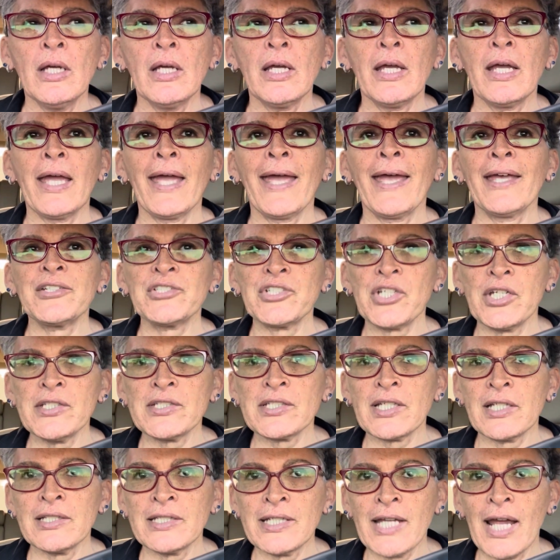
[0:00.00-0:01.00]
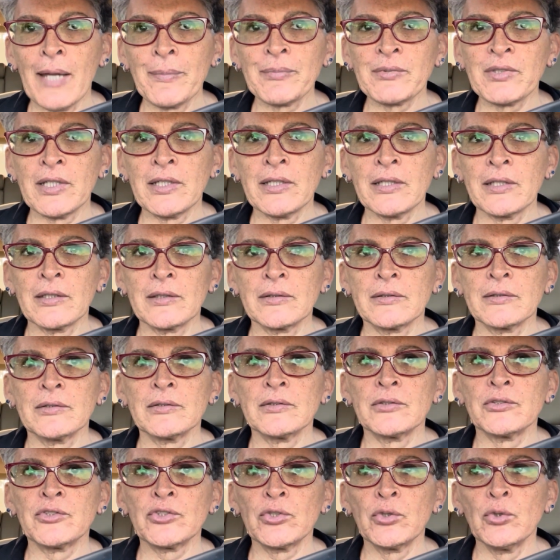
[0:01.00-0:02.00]
as she's
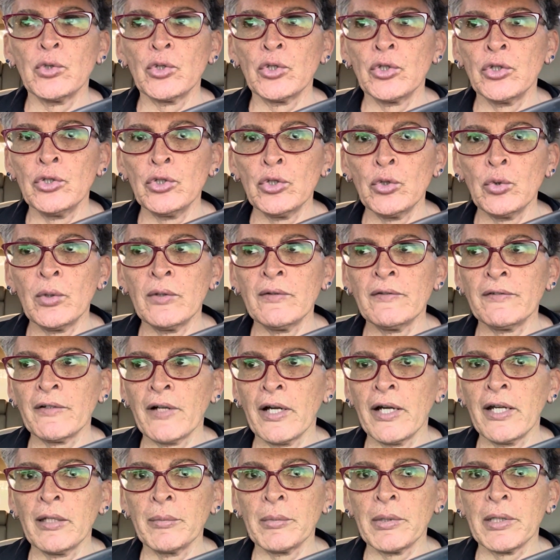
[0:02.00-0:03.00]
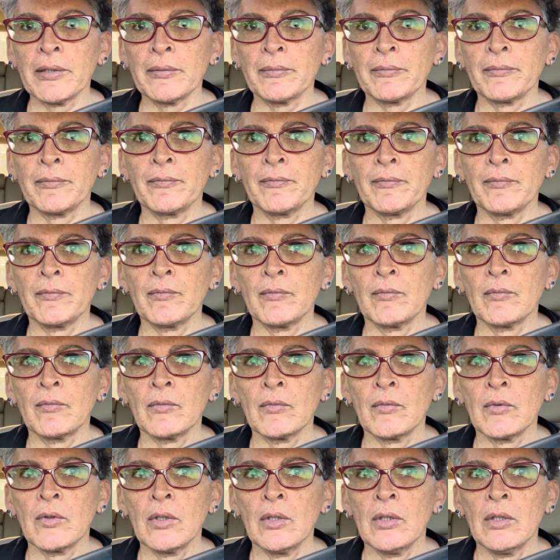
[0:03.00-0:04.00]
adapting to her new environment.
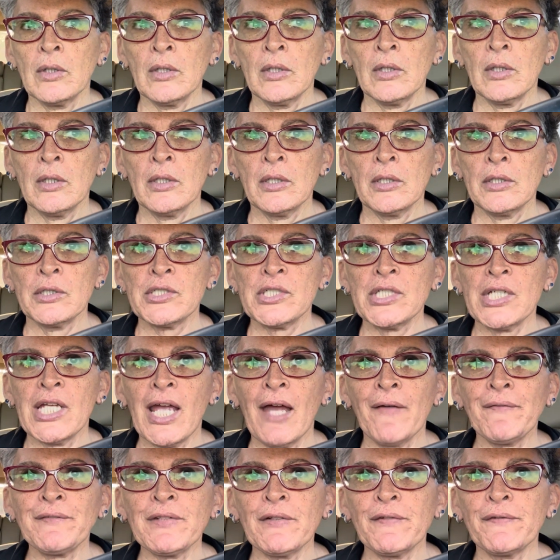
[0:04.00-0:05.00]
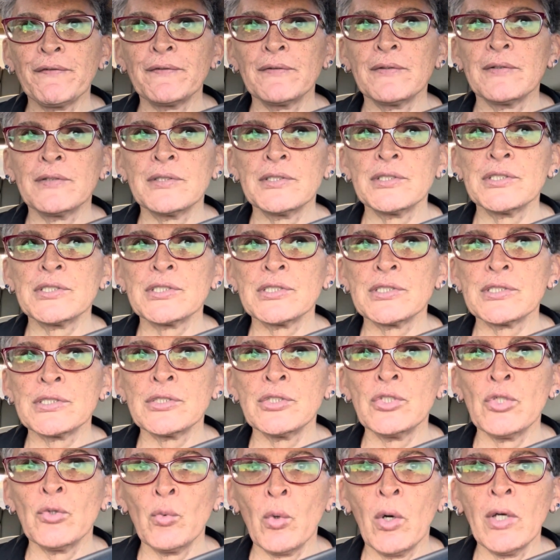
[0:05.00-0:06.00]

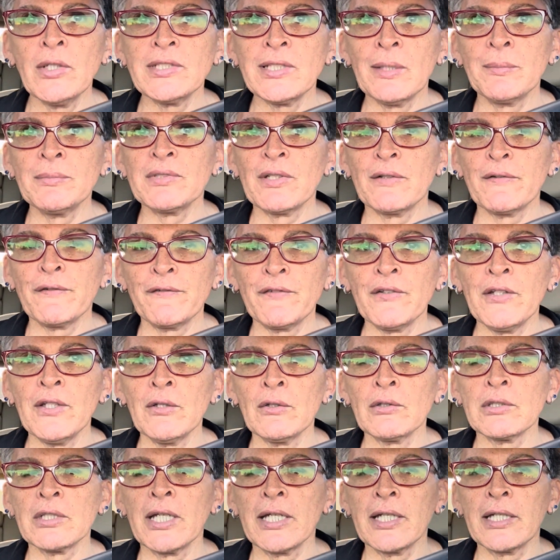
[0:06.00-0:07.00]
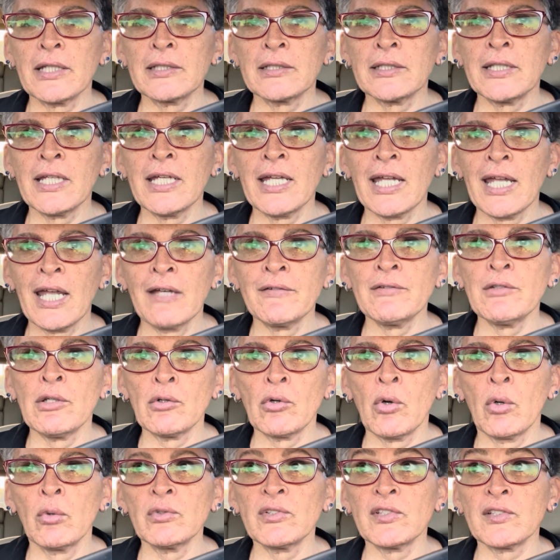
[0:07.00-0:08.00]
You want them to feel like they have their
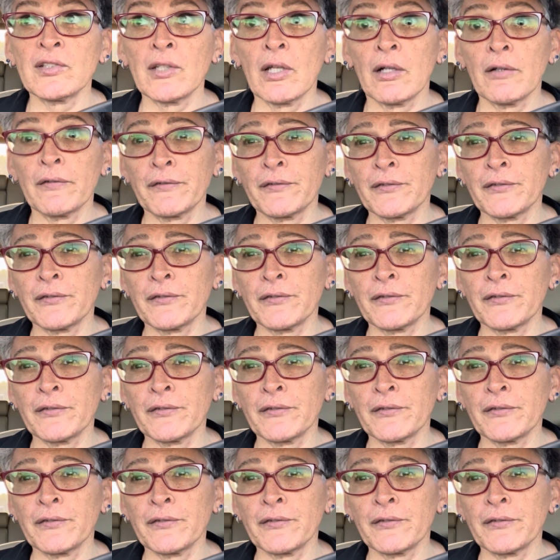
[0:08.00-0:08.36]
own stuff.